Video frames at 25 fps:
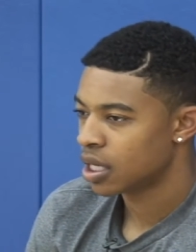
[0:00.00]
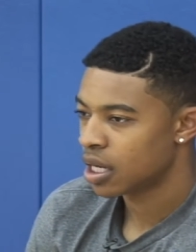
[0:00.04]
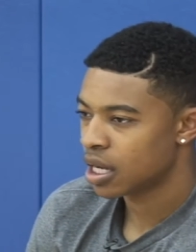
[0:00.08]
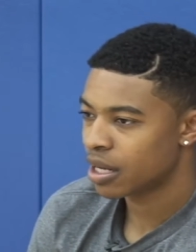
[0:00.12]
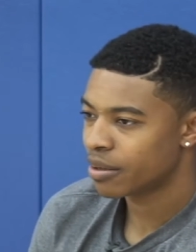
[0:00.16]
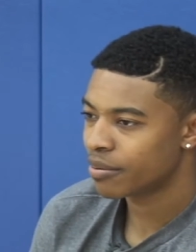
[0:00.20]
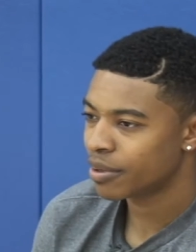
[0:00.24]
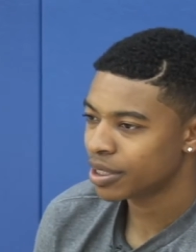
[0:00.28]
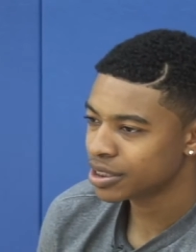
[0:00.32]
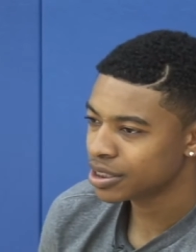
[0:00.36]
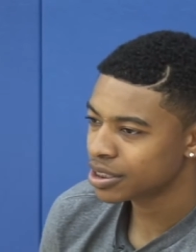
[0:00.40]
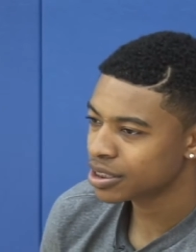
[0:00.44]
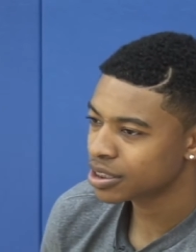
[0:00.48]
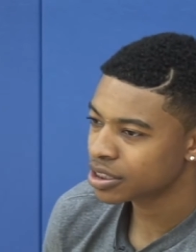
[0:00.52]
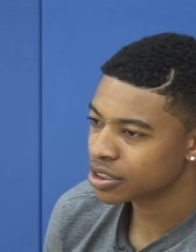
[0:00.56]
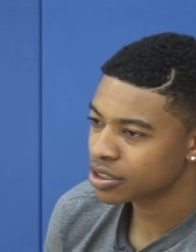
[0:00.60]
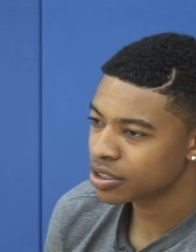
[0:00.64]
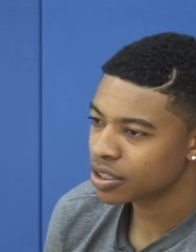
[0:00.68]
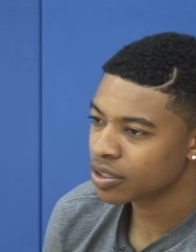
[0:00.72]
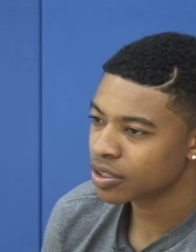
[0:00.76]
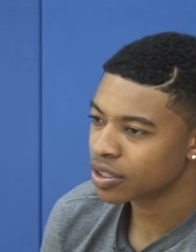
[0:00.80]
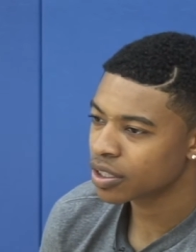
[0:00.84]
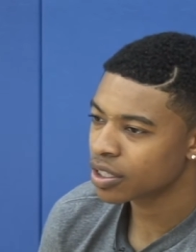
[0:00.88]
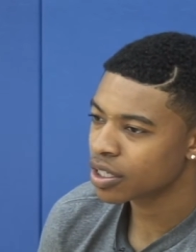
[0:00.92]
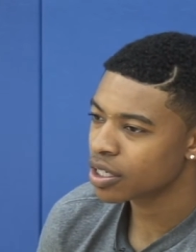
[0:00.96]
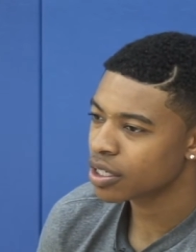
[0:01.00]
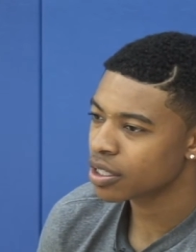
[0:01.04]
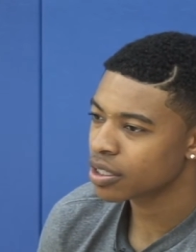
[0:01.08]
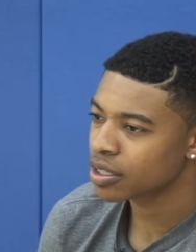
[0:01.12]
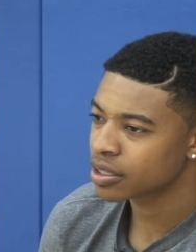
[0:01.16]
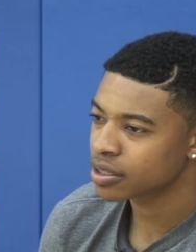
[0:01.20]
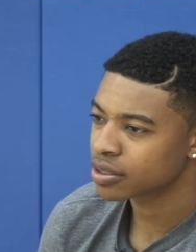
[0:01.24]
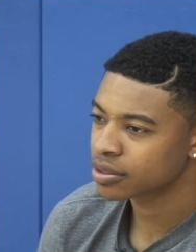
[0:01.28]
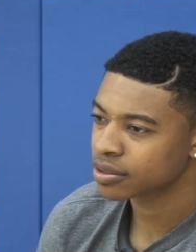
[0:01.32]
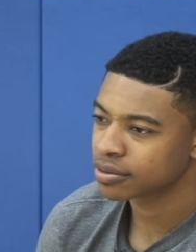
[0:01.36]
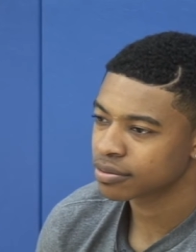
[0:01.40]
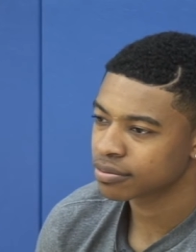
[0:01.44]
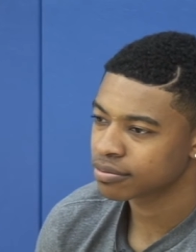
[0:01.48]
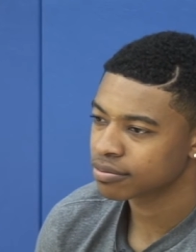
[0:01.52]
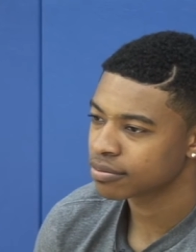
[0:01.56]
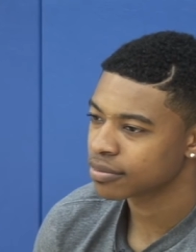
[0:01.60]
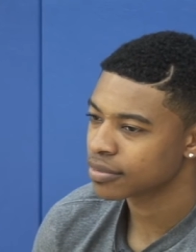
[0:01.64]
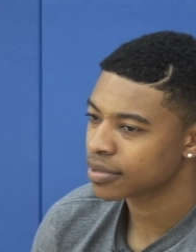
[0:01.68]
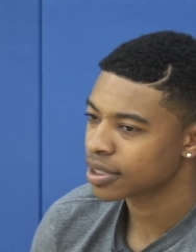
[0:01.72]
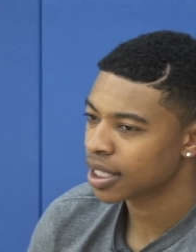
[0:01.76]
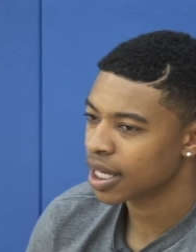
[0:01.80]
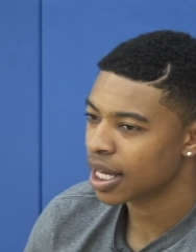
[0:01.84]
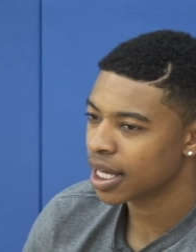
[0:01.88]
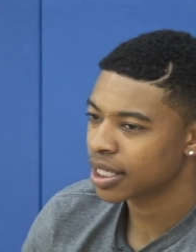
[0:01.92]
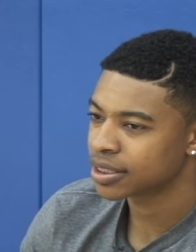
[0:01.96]
Um, I just you know learned
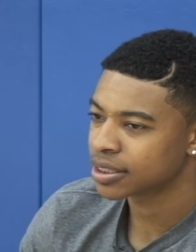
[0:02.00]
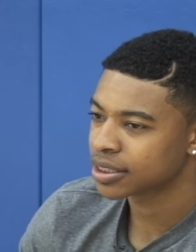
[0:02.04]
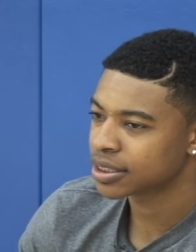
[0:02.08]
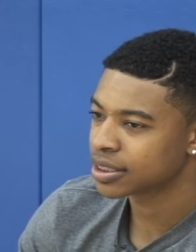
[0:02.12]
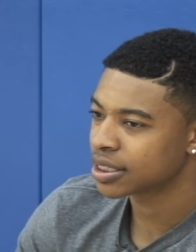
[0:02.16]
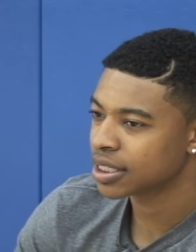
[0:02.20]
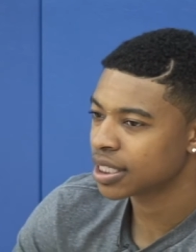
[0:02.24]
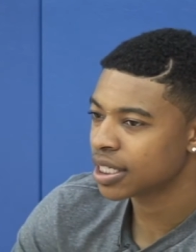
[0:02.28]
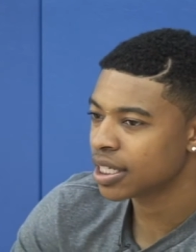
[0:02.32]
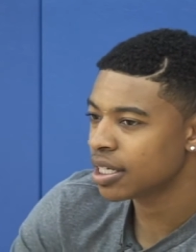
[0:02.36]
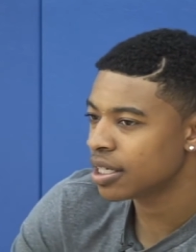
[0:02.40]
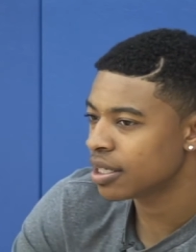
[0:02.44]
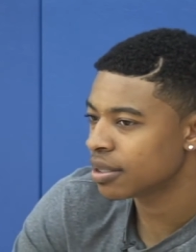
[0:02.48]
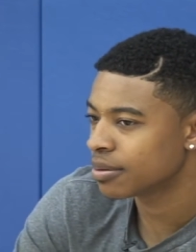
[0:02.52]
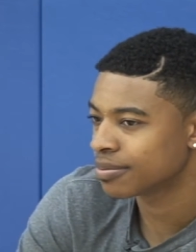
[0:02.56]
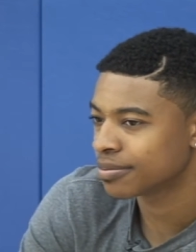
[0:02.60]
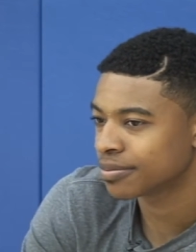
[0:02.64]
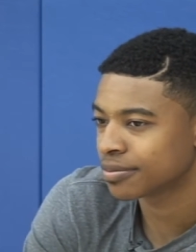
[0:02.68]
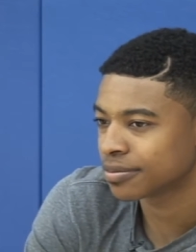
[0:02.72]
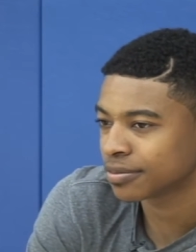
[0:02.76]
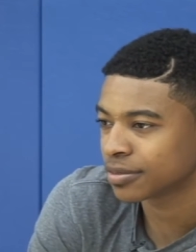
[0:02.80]
as a team.